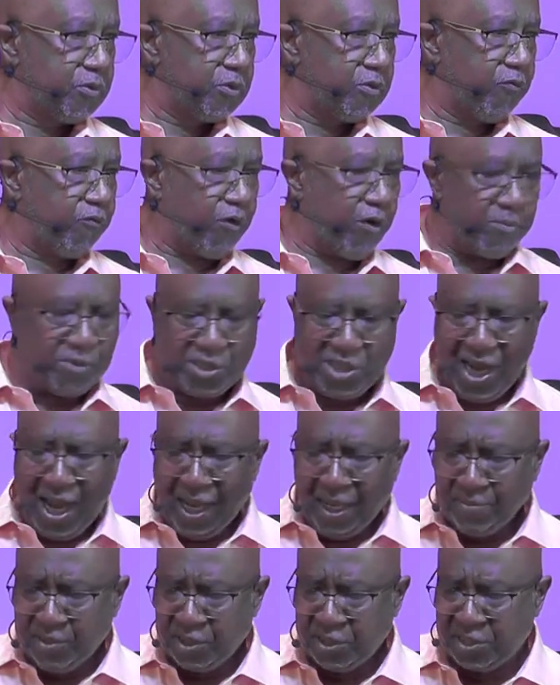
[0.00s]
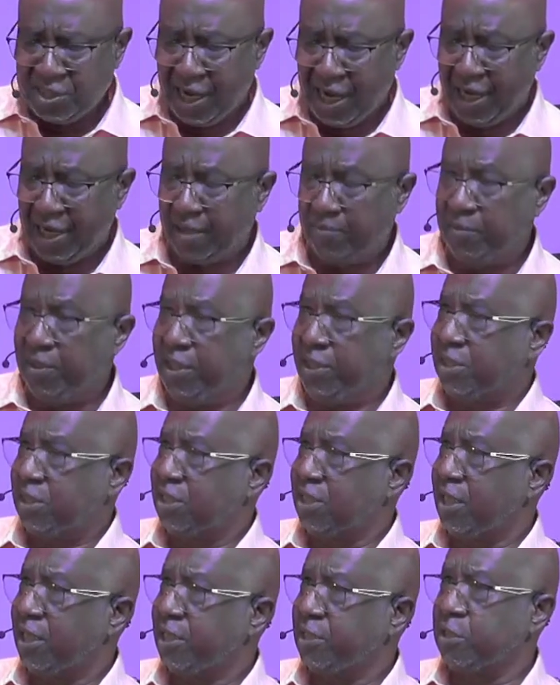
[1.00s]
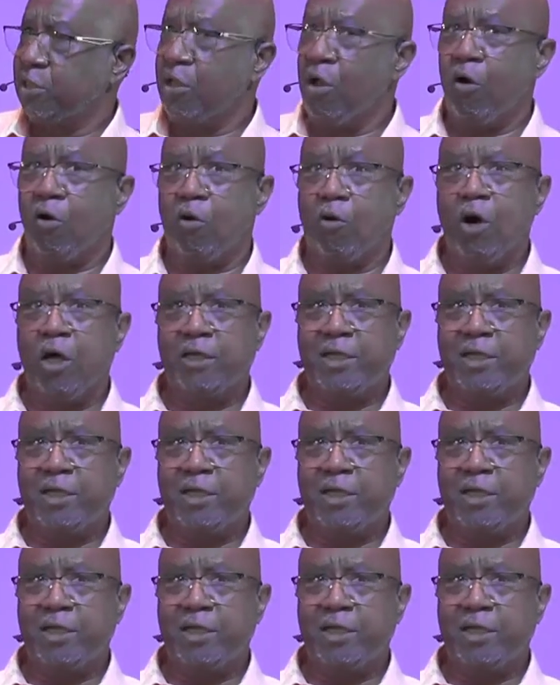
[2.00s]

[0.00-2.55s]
From time to time, it says no.